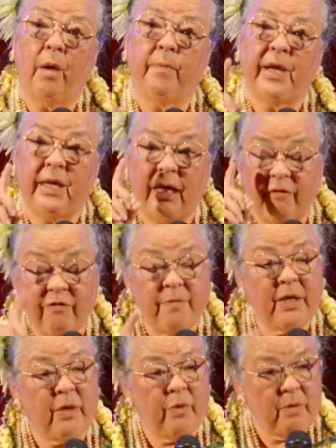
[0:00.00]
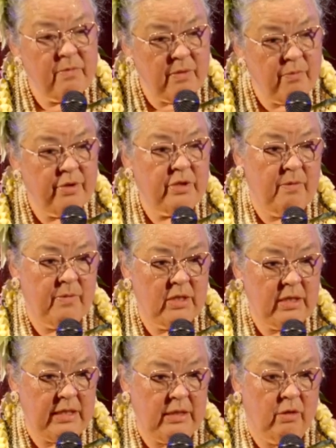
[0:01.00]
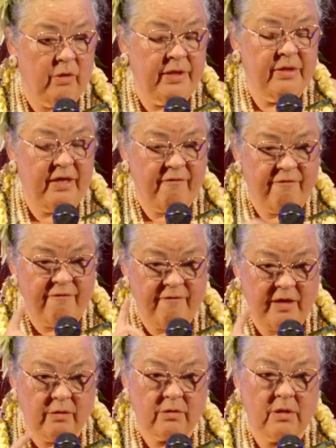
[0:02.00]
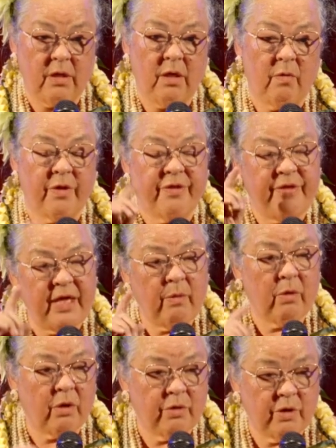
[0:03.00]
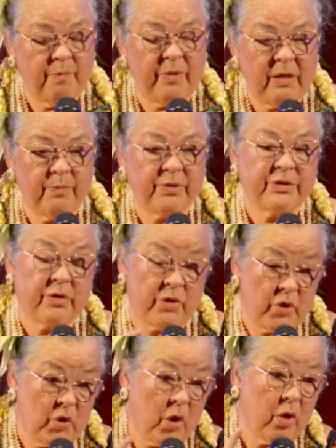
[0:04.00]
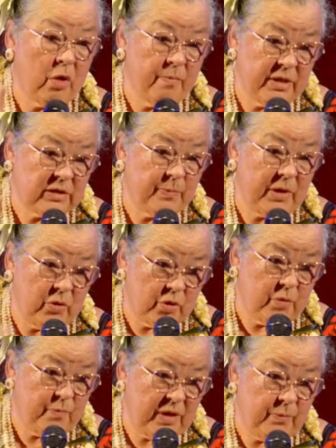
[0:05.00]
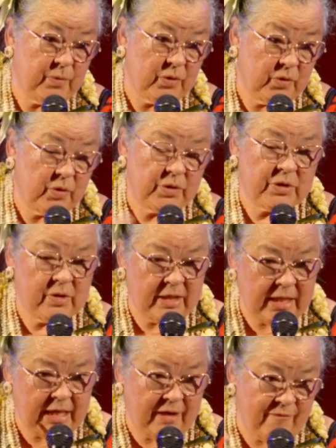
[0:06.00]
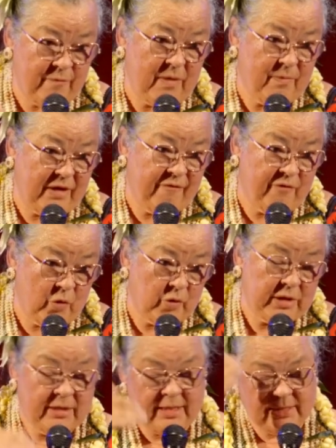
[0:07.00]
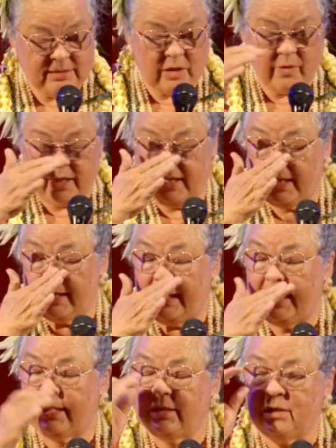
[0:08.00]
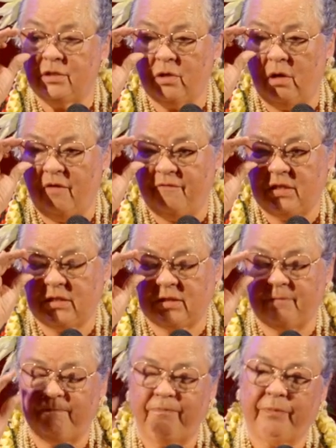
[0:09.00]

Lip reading: But everybody remembered them and they felt, well, they were good people, so the daughter must be good people too, so they gave me my vote, and that's how I got elected to office.